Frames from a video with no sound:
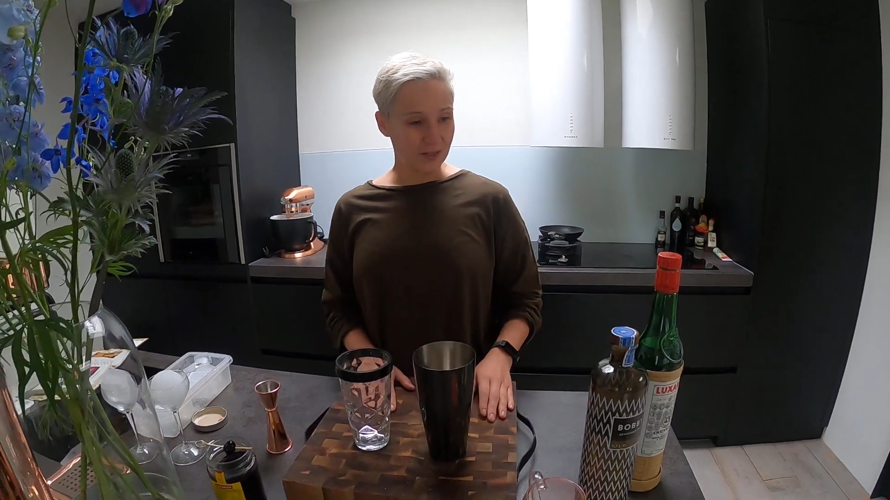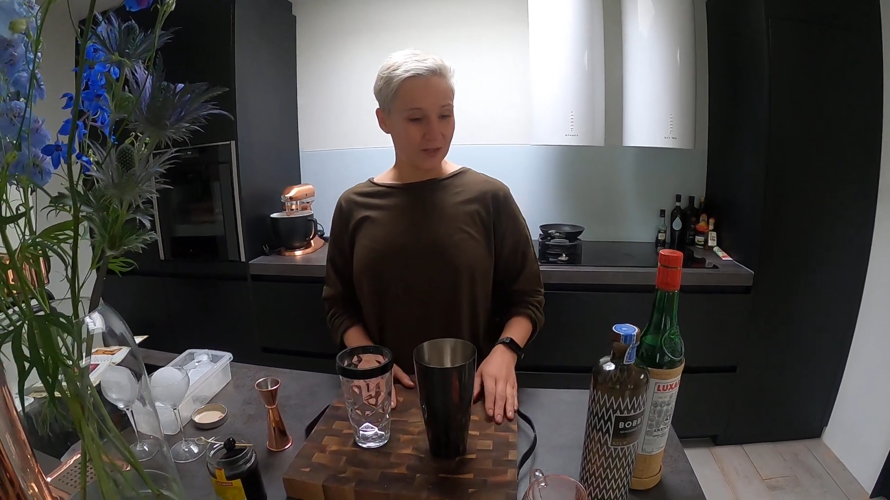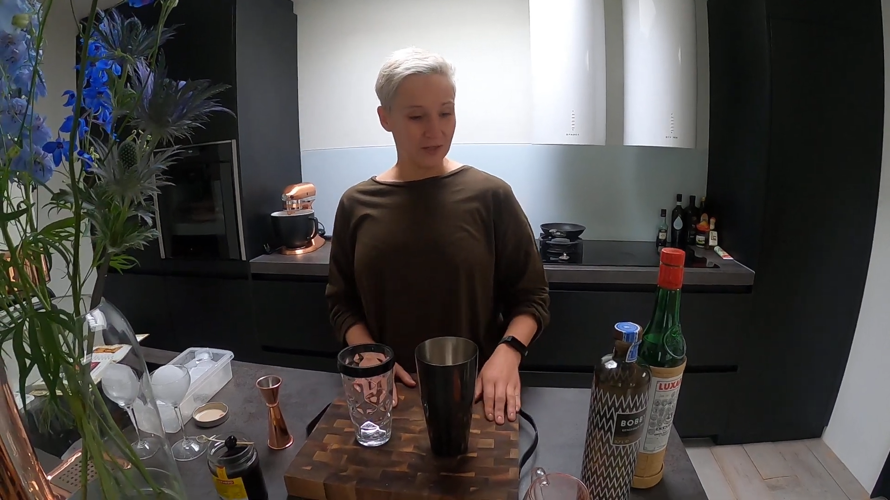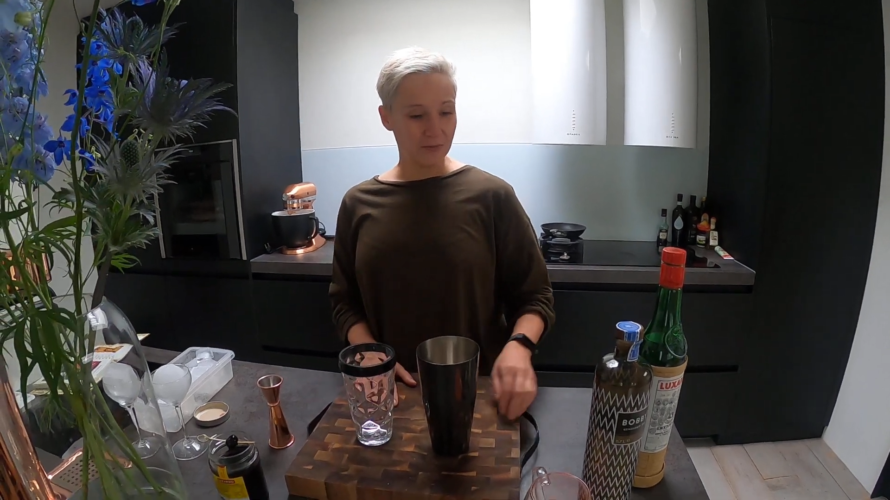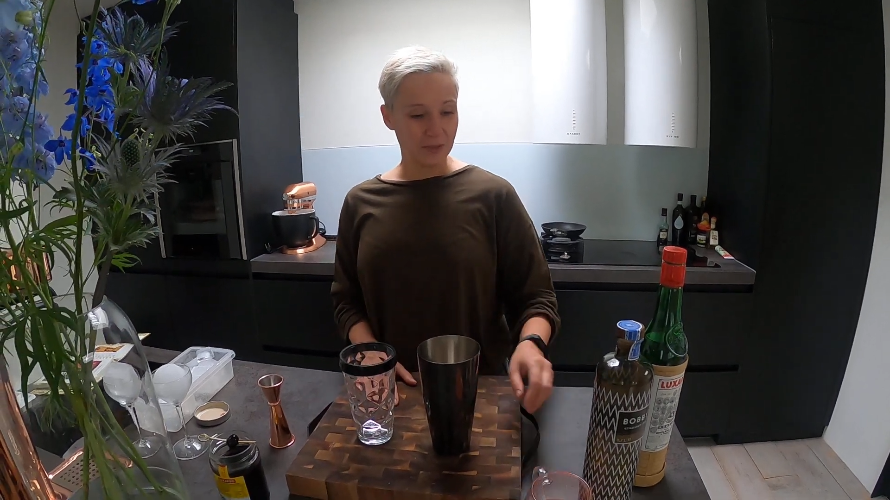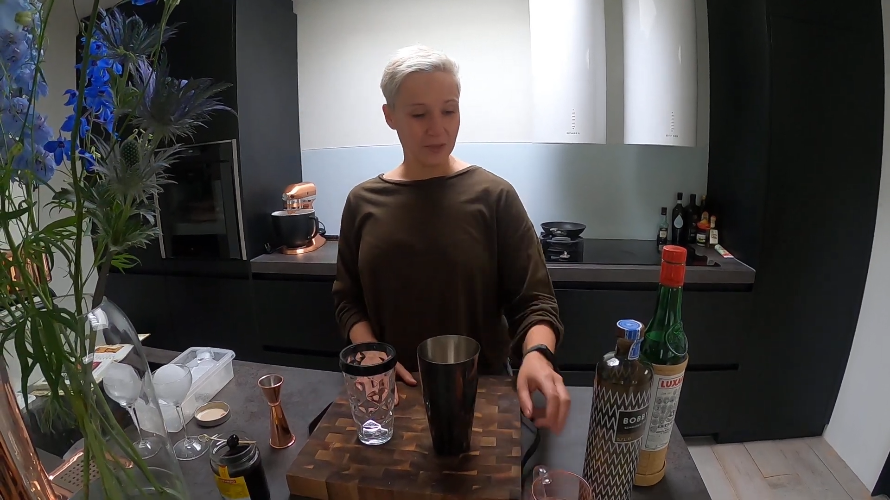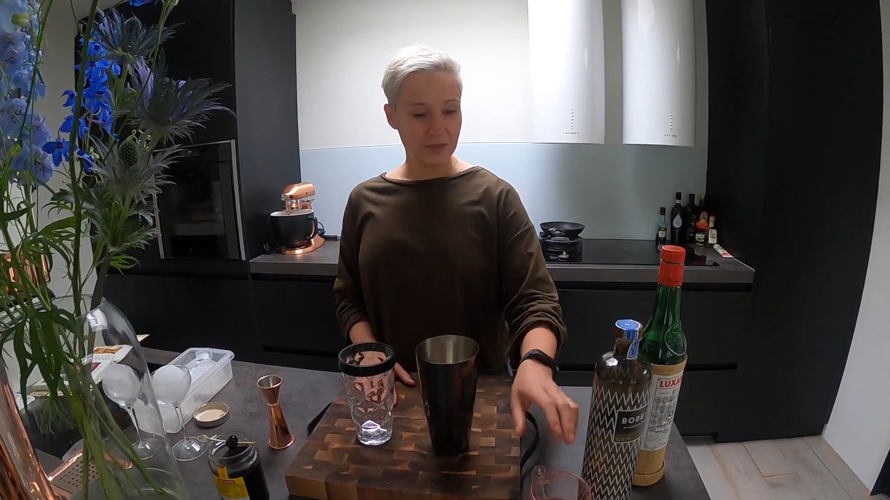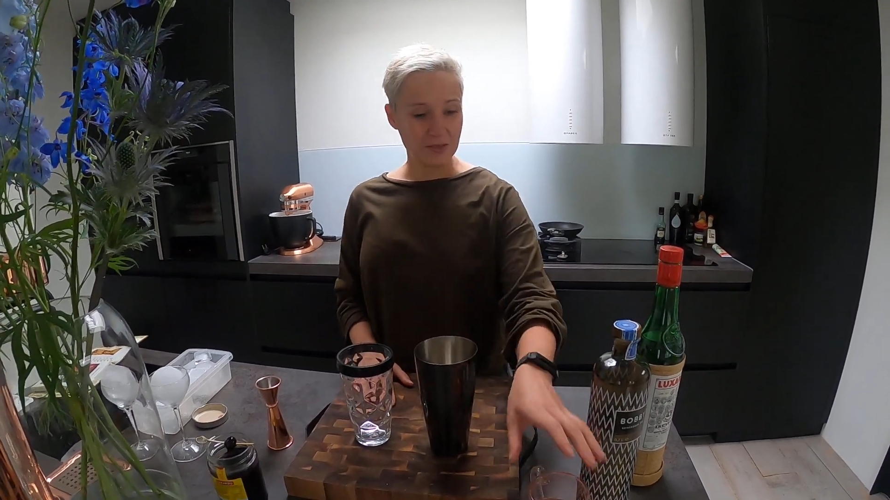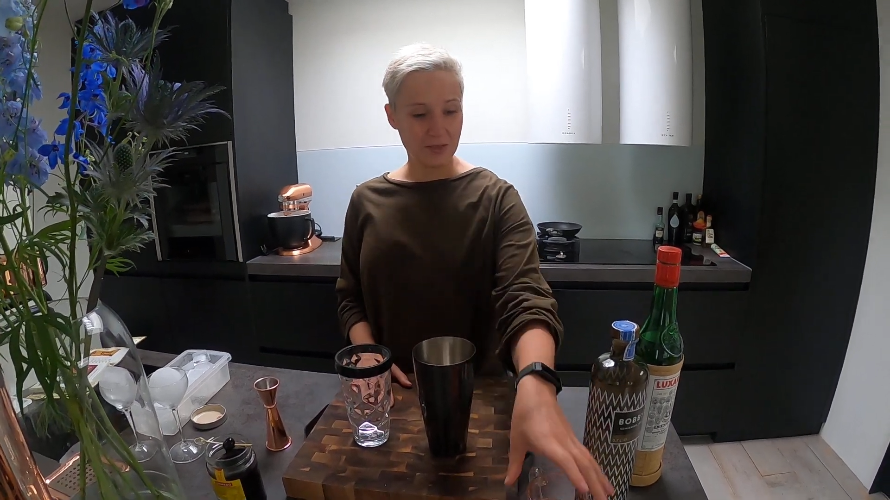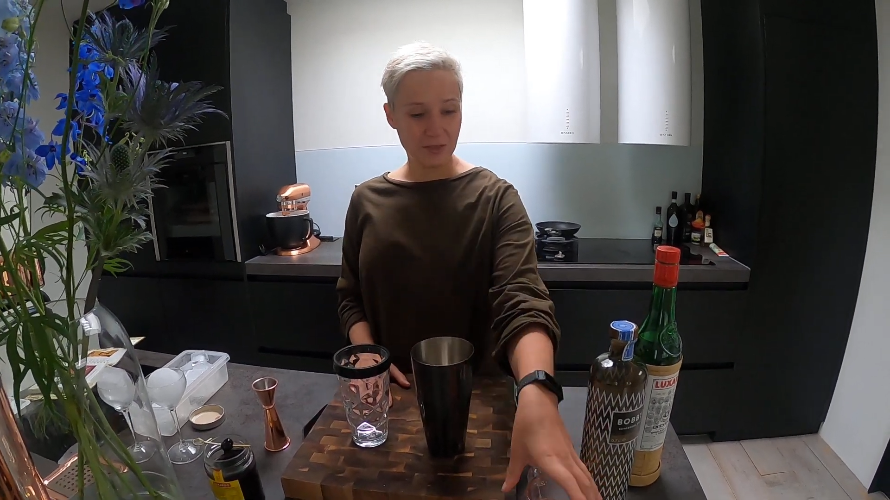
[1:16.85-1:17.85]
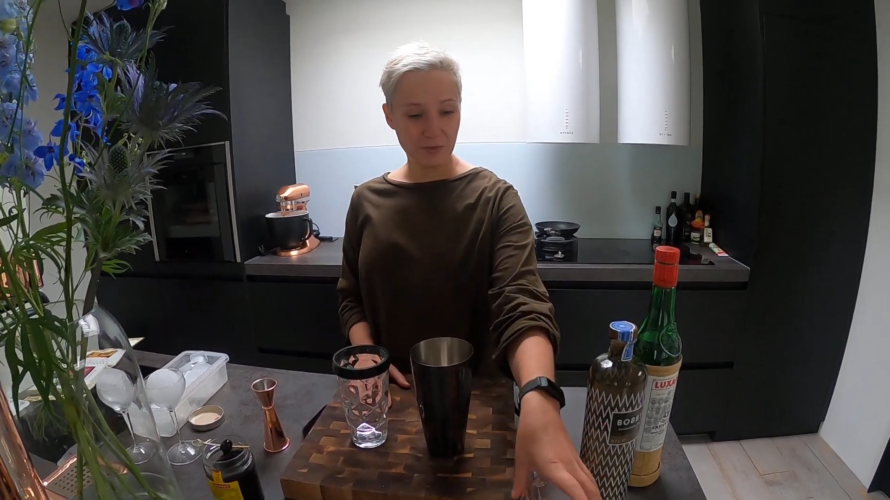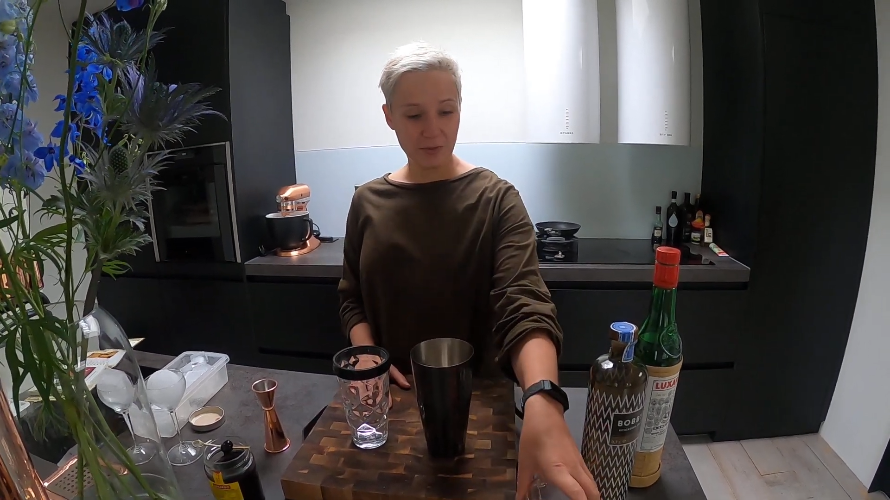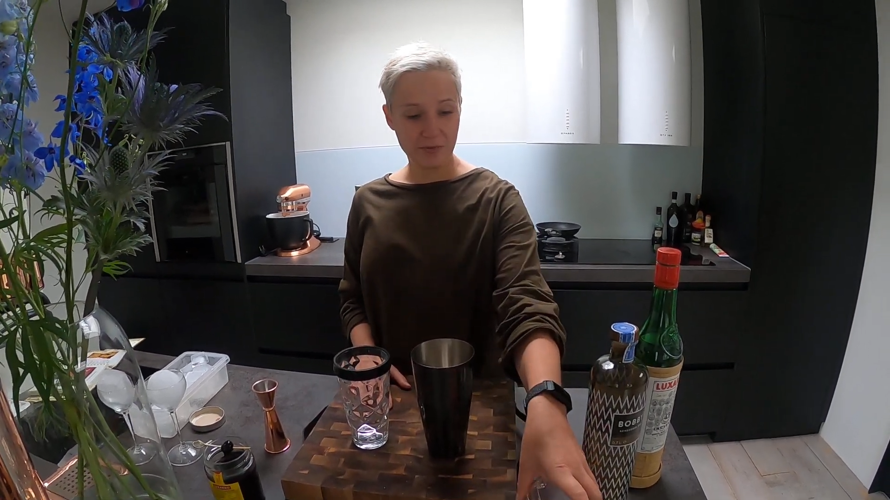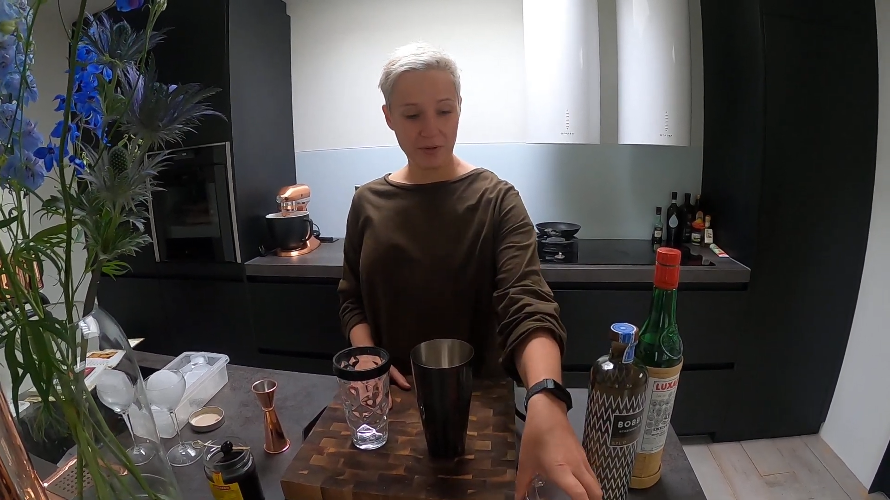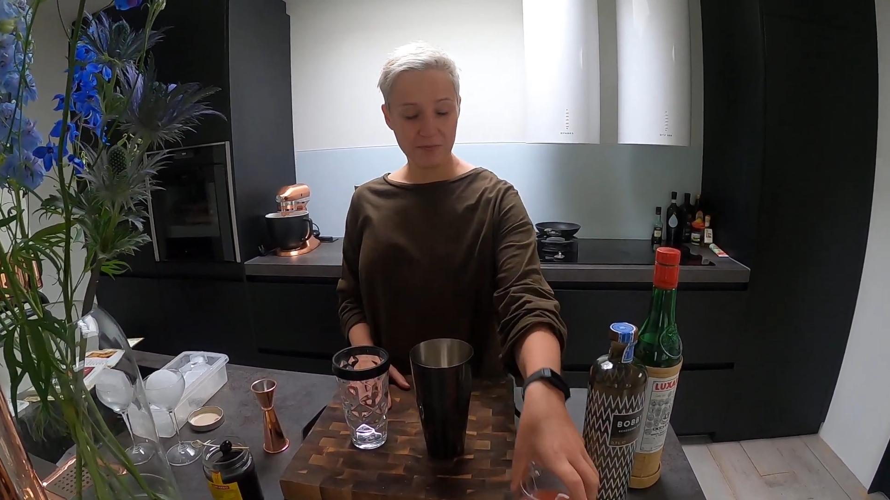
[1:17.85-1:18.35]
and we're gonna start
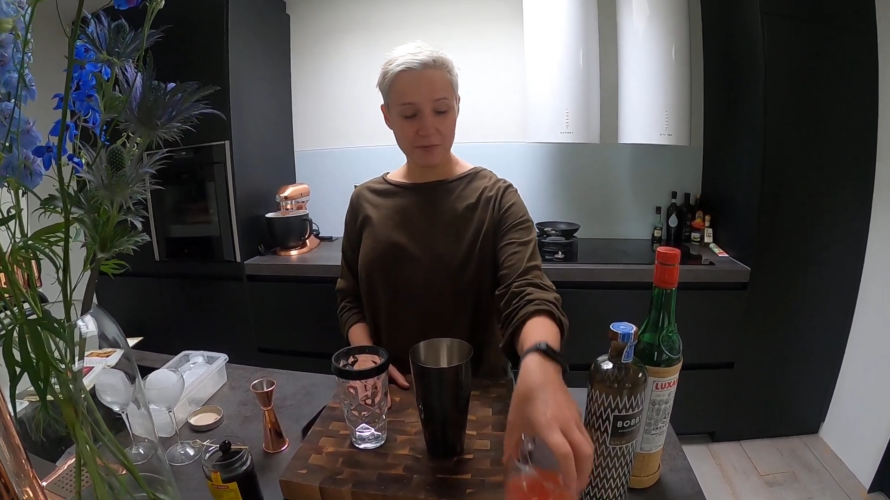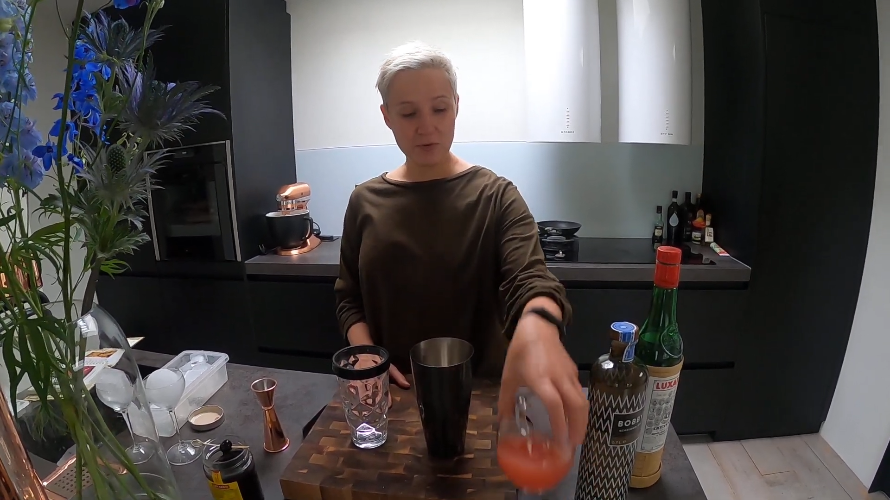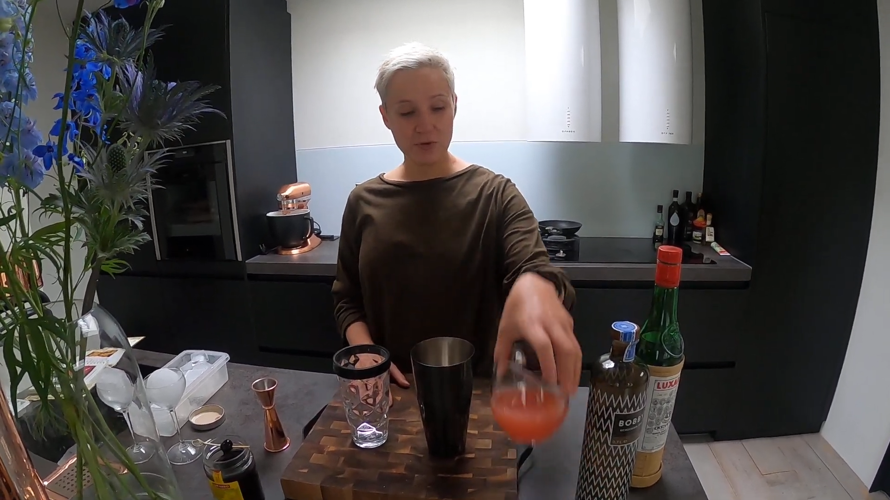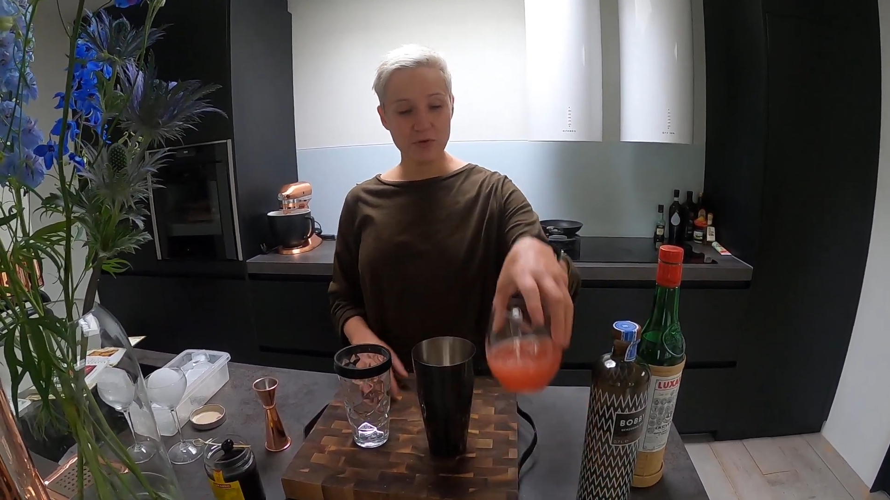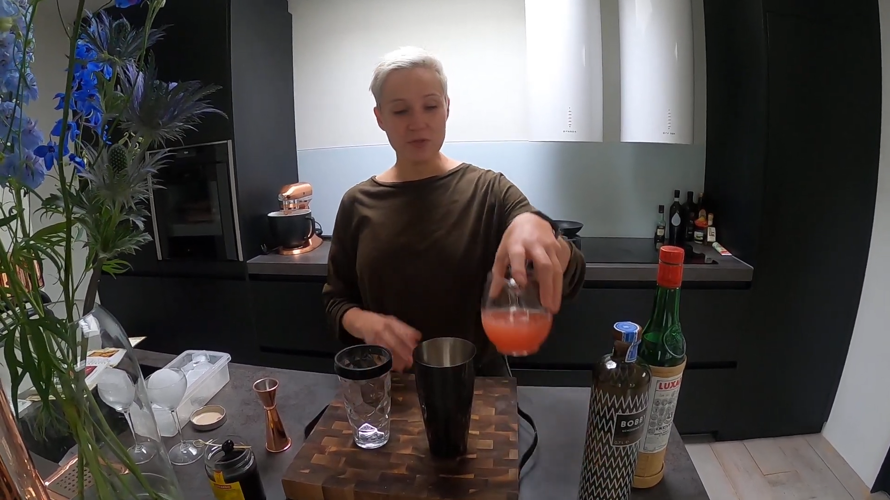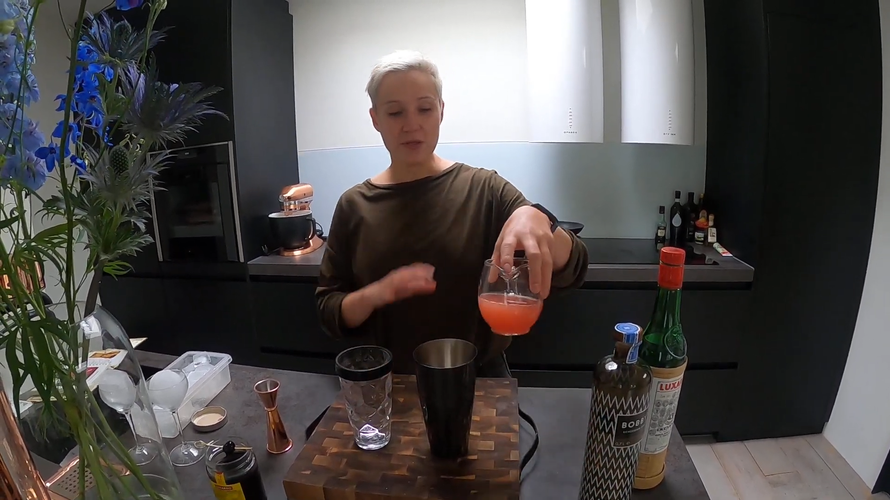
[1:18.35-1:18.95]
with grapefruit juice.